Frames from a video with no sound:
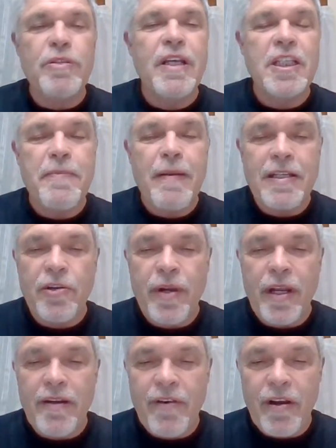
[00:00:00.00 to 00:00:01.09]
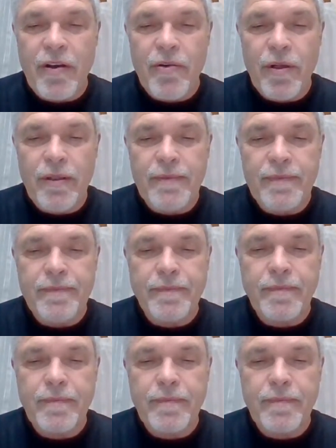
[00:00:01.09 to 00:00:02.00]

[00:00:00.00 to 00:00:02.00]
Visual suspects are in. Very cool.